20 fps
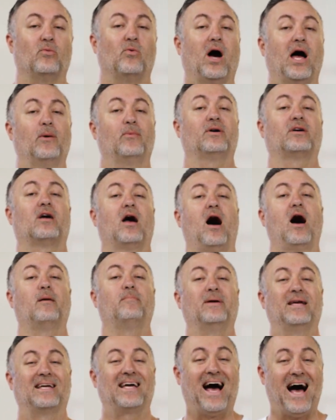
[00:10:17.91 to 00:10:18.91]
Why would
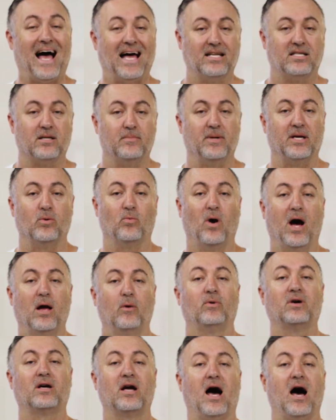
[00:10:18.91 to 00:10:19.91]
God be kind to me? Why
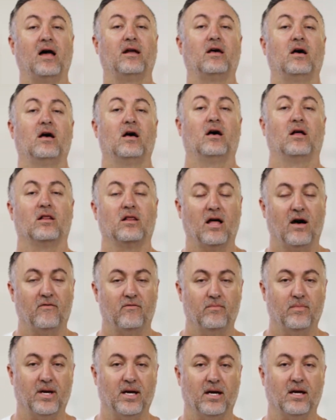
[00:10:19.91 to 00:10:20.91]
would God
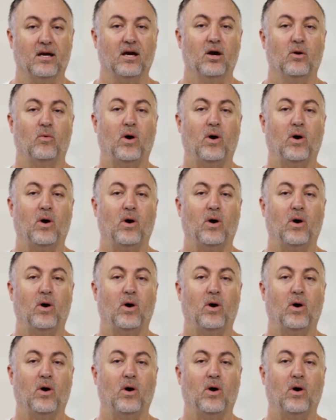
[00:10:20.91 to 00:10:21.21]
love me?